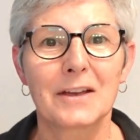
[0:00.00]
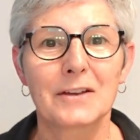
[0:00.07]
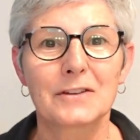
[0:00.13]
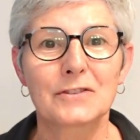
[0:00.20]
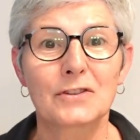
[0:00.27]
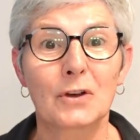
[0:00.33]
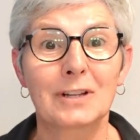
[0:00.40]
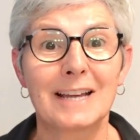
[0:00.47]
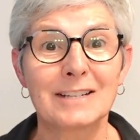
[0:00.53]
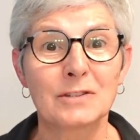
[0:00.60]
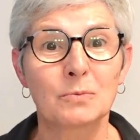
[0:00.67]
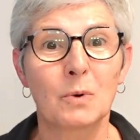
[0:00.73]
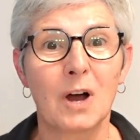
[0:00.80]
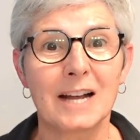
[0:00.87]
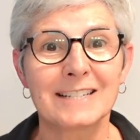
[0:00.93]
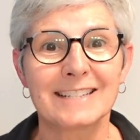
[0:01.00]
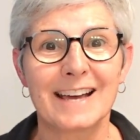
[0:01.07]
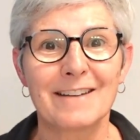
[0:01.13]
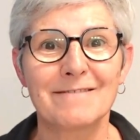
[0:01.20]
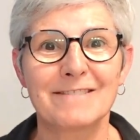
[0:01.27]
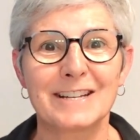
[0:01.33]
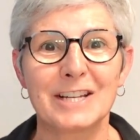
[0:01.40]
So let's watch
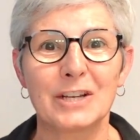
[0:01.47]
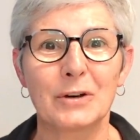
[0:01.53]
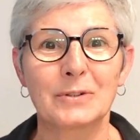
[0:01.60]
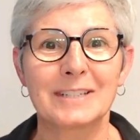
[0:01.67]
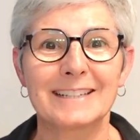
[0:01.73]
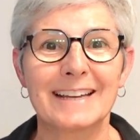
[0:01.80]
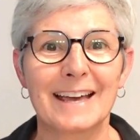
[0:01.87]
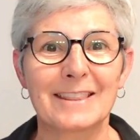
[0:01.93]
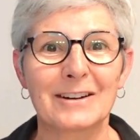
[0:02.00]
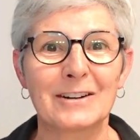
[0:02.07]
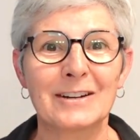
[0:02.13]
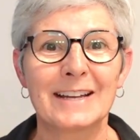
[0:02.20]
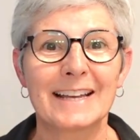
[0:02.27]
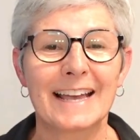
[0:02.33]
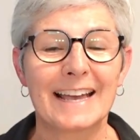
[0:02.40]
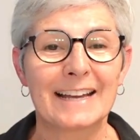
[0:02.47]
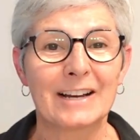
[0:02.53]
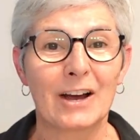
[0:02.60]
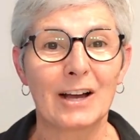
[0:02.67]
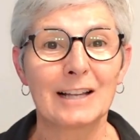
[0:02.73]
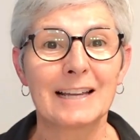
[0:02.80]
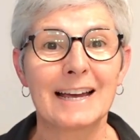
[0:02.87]
that video together, and
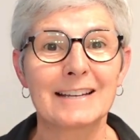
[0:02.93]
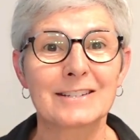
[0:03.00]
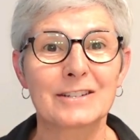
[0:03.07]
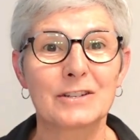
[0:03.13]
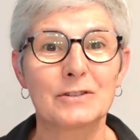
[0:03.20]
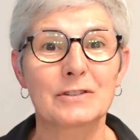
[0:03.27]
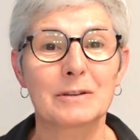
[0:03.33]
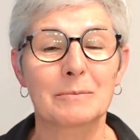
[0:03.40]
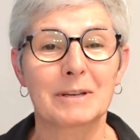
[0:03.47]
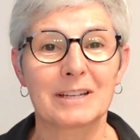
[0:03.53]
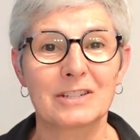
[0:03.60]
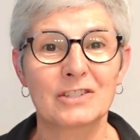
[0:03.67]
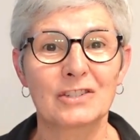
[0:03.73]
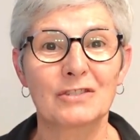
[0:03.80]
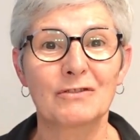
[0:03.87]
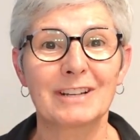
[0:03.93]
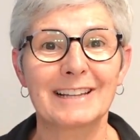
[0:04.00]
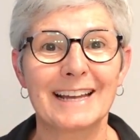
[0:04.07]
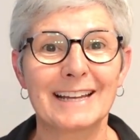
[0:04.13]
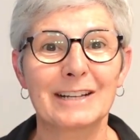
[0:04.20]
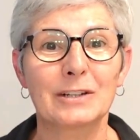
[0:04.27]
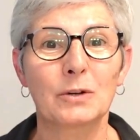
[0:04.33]
I'll ask you some
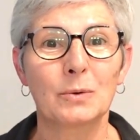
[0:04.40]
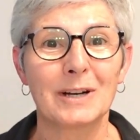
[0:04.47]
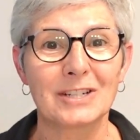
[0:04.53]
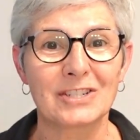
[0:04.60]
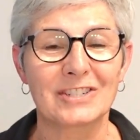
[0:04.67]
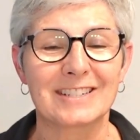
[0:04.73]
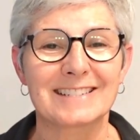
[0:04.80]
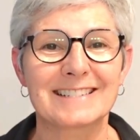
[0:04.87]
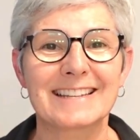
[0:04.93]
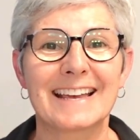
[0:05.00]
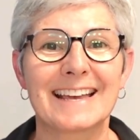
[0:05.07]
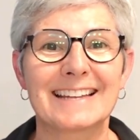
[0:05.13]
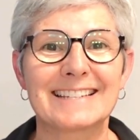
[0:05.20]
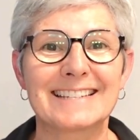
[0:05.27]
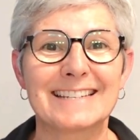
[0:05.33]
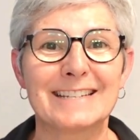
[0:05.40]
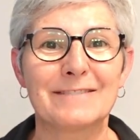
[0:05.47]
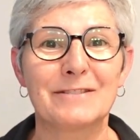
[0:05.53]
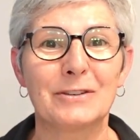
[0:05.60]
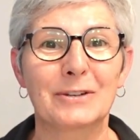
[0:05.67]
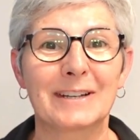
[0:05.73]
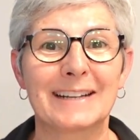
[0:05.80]
kitchen-related questions and see
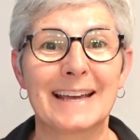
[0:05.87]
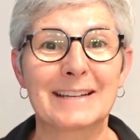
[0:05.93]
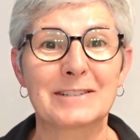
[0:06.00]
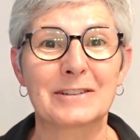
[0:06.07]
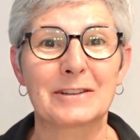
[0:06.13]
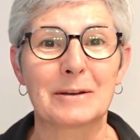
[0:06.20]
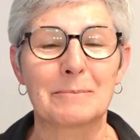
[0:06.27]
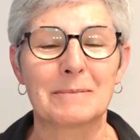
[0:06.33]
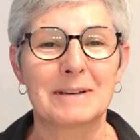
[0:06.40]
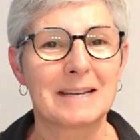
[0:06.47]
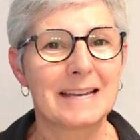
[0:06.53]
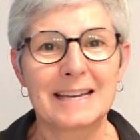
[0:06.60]
if you can answer them.